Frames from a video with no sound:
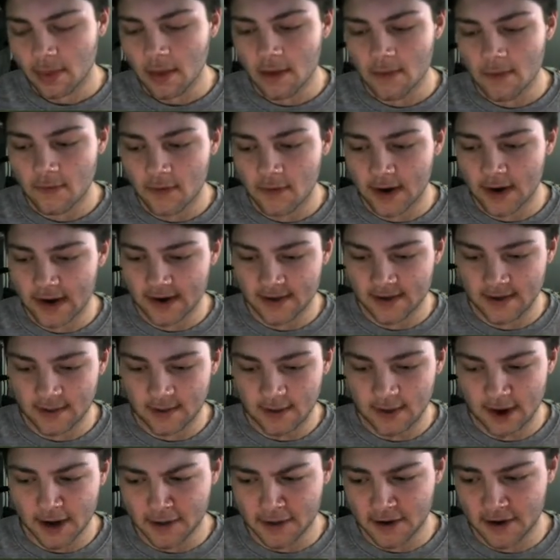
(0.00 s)
Tried to get us to
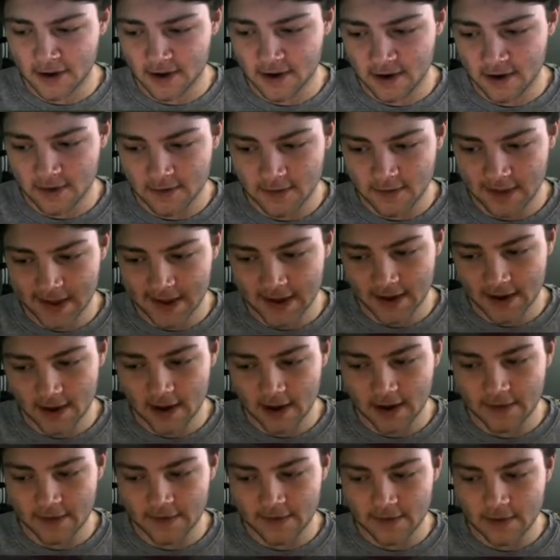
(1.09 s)
bite on the curve, we laid
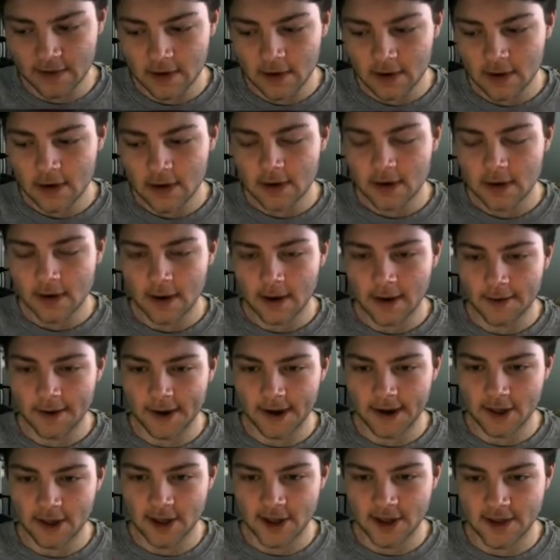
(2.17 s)
off. Now we
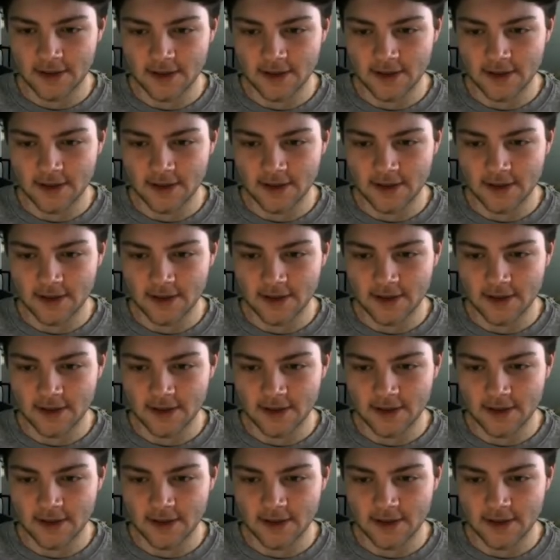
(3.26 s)
got a chance to